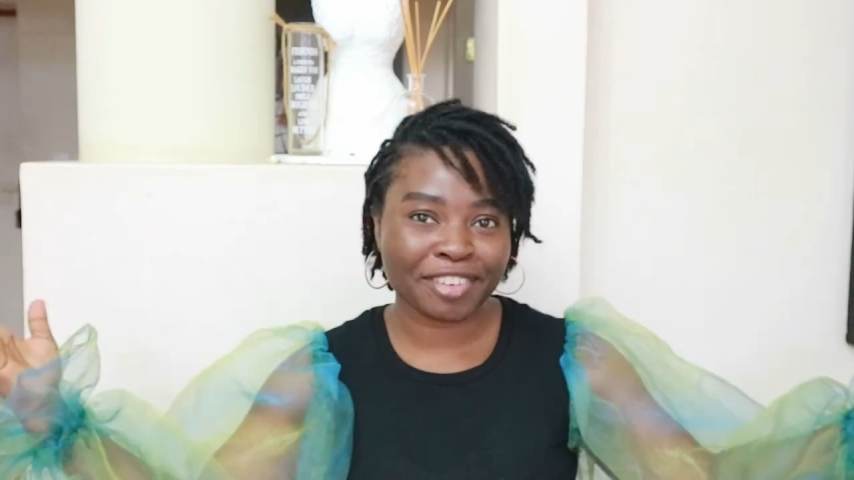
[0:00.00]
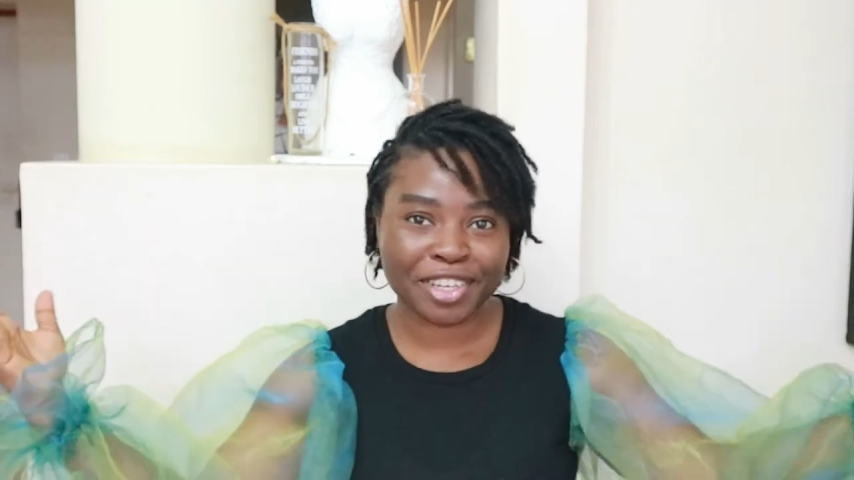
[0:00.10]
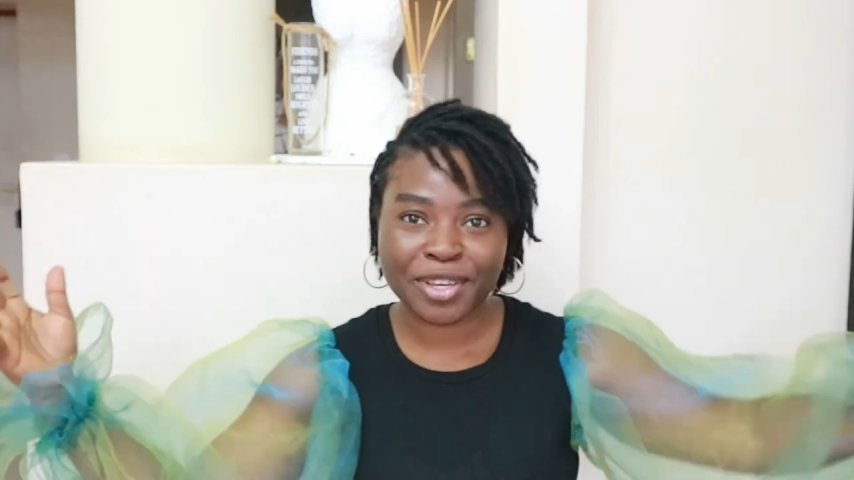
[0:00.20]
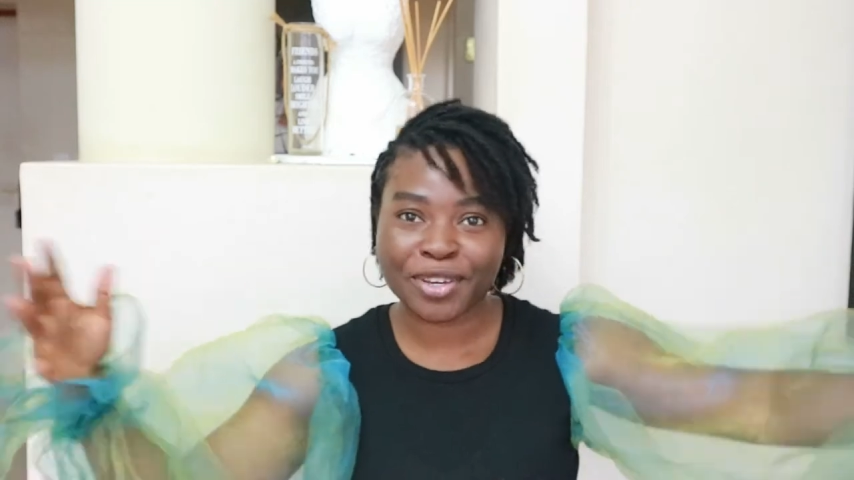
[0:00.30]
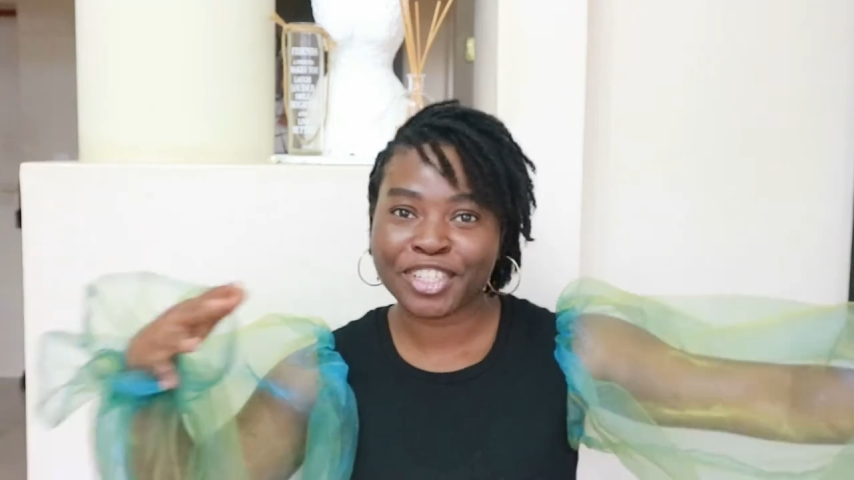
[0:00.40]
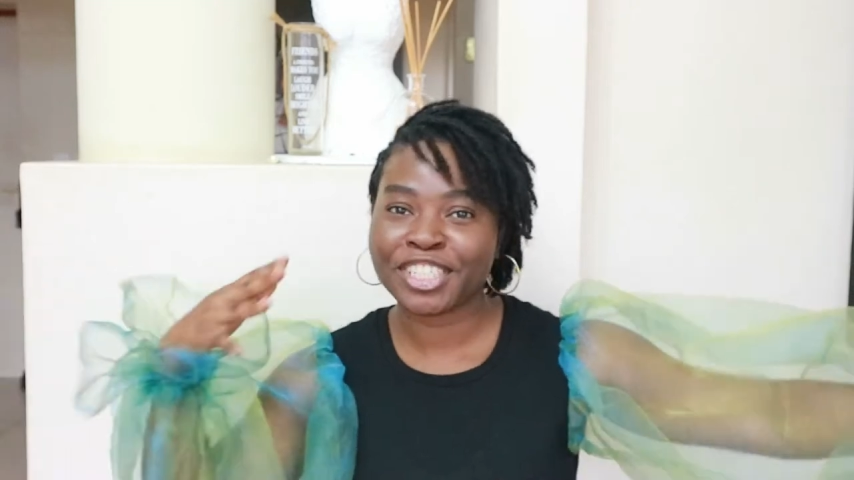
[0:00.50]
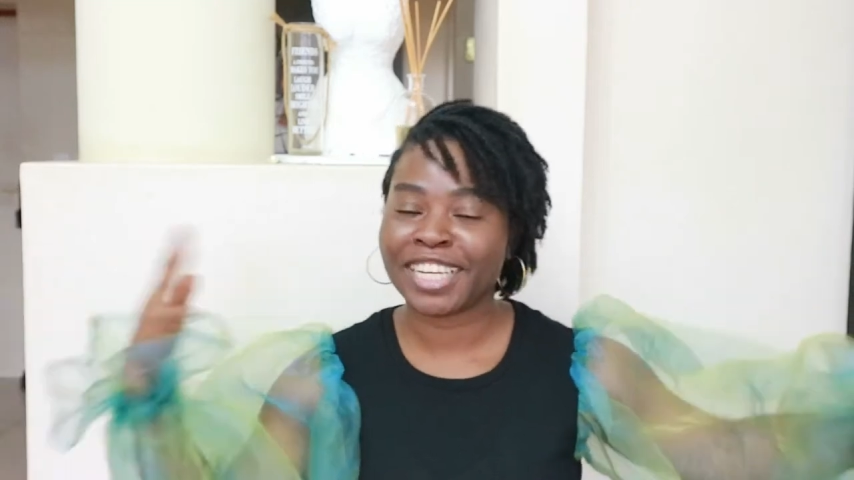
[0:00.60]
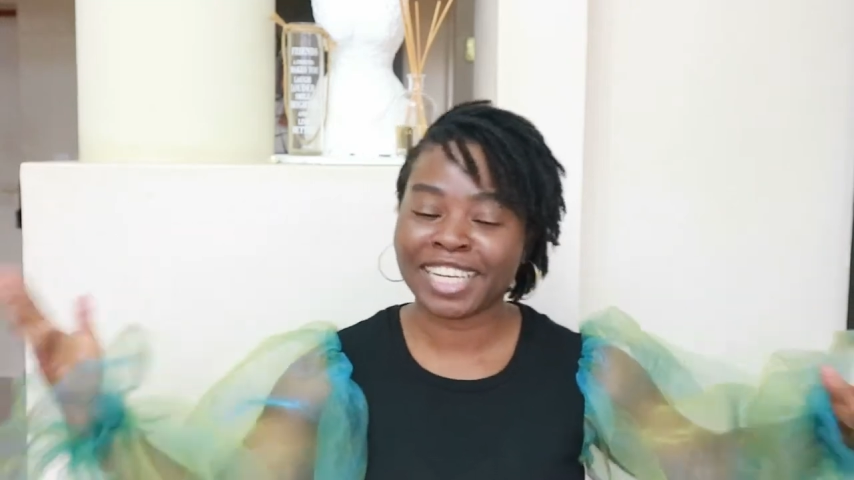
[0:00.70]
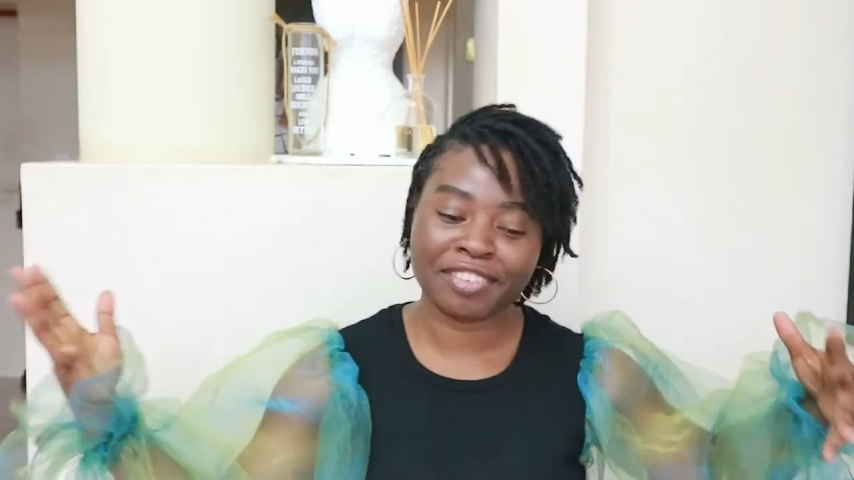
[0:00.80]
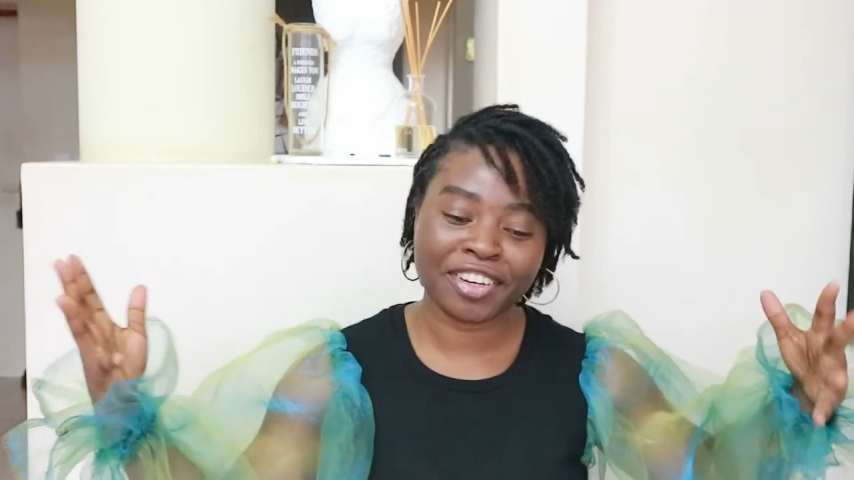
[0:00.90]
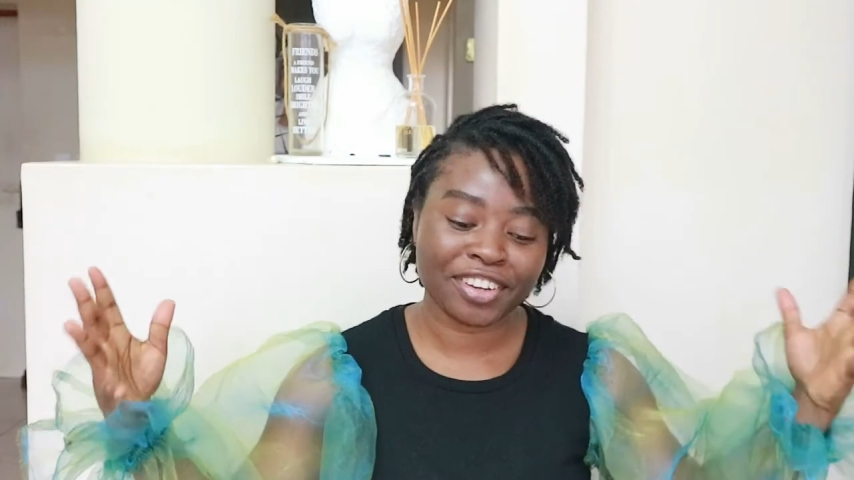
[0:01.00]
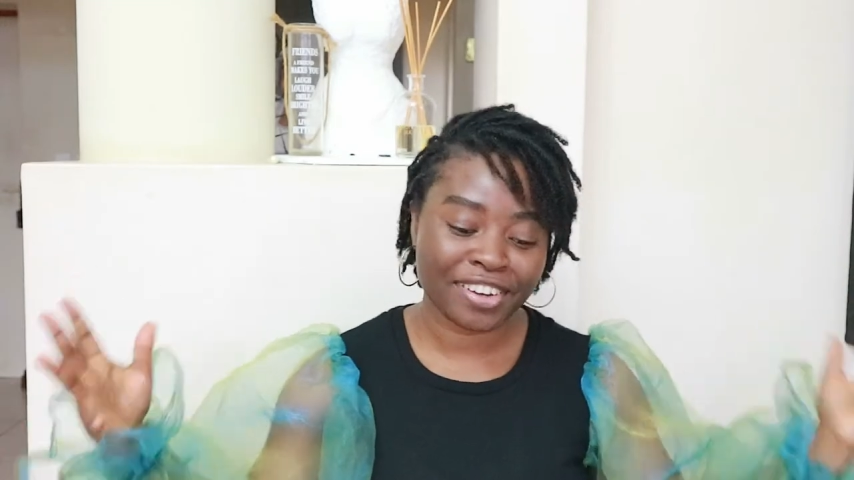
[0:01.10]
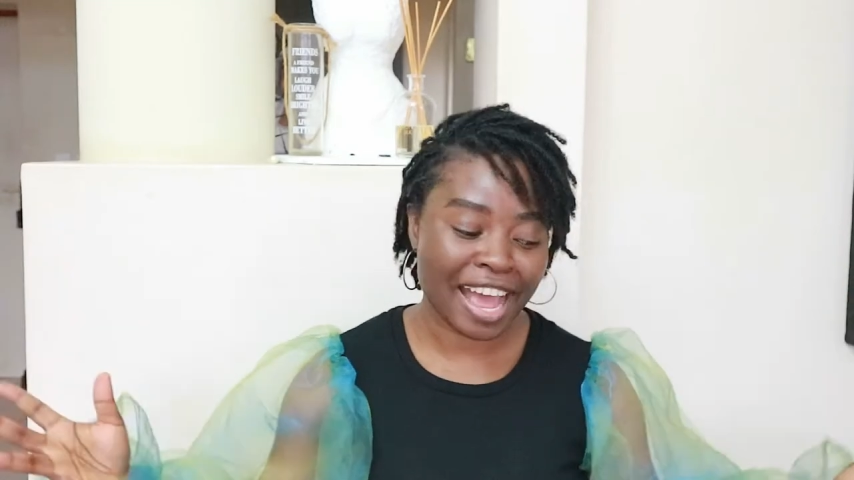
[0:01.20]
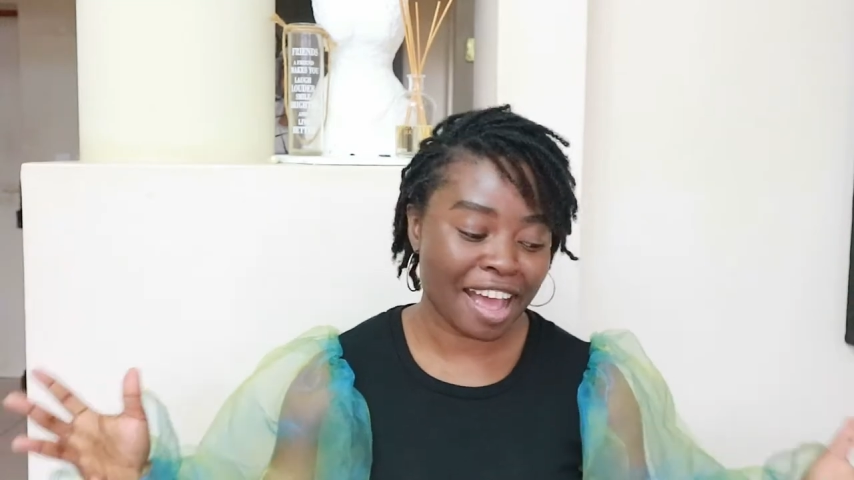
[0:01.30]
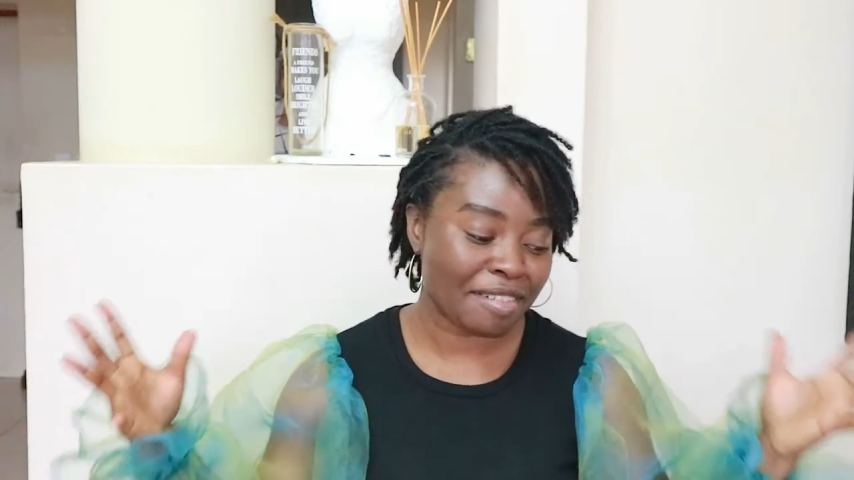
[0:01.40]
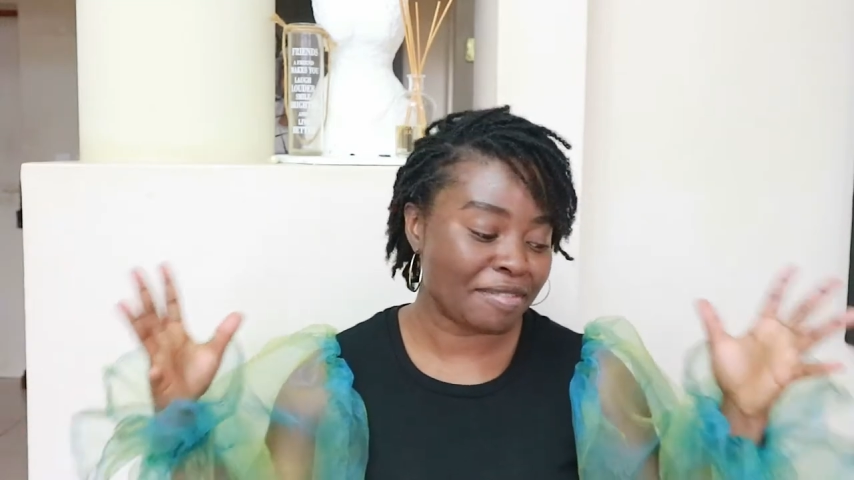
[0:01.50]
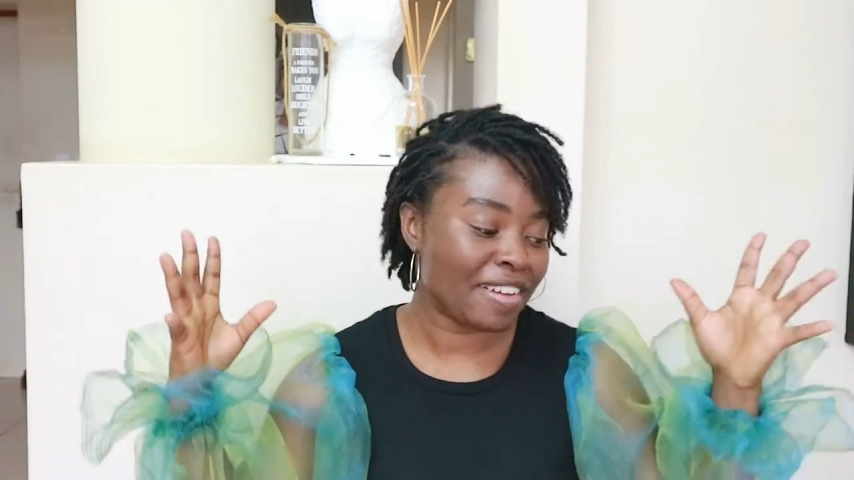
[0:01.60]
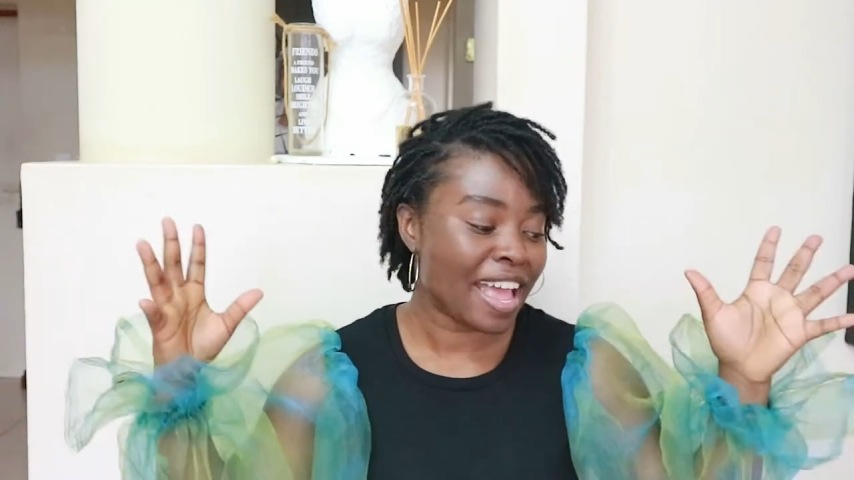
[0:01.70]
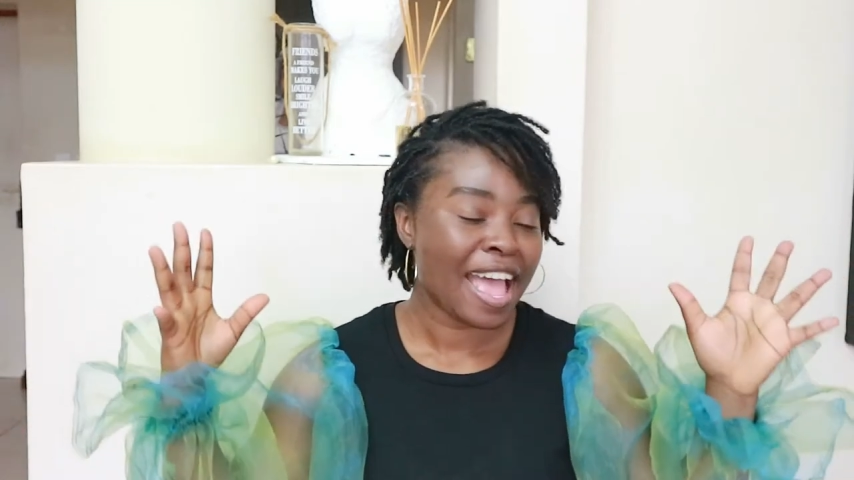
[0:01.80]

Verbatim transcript: video share the video I've,